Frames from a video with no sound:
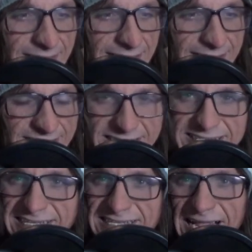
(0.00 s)
uh, dis-
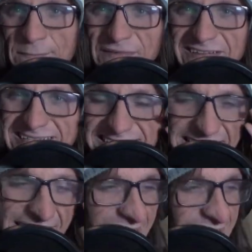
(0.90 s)
disciples,
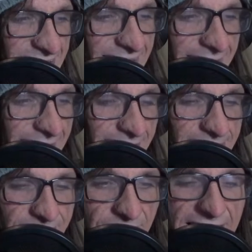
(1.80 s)
I guess
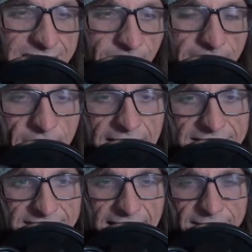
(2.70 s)
so that's weird
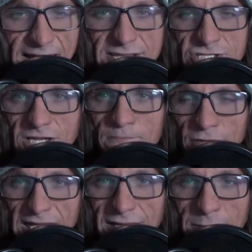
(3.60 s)
because they they just
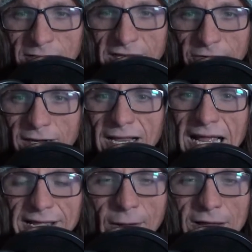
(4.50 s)
completely believe her.
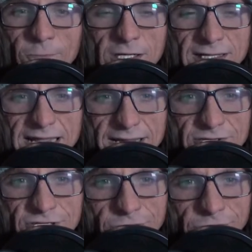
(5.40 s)
Now I would like
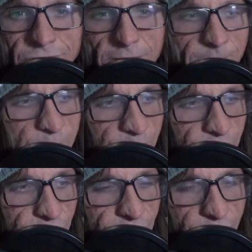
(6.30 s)
to
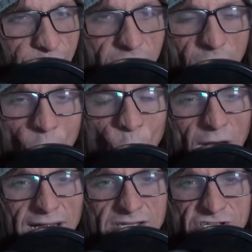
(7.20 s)

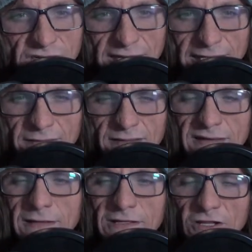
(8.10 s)
watch uh,
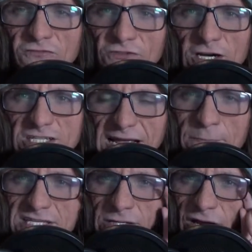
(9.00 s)
the first
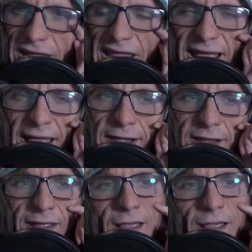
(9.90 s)
episode again,